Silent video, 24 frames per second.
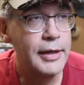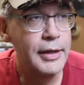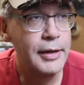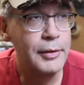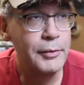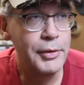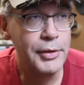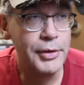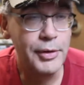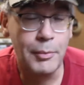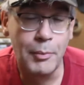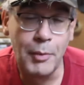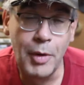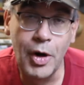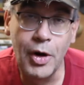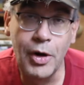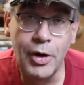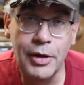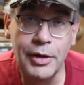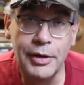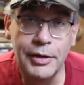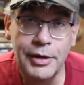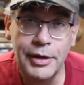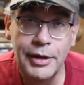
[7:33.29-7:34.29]
with a
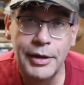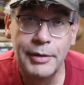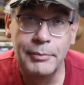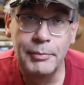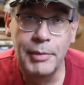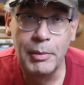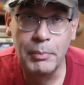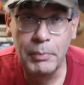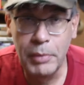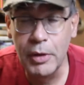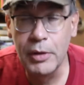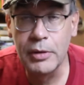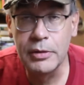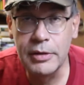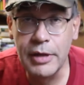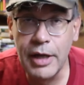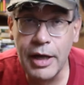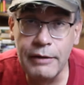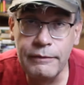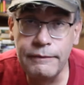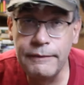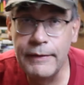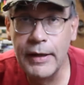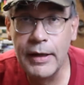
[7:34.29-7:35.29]
Marlin. A
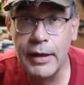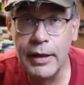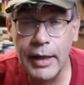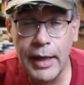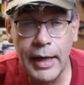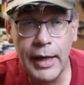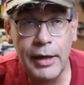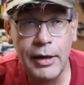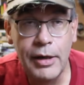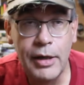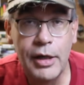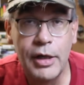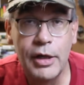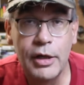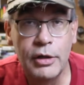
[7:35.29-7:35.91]
Bullseye fell out.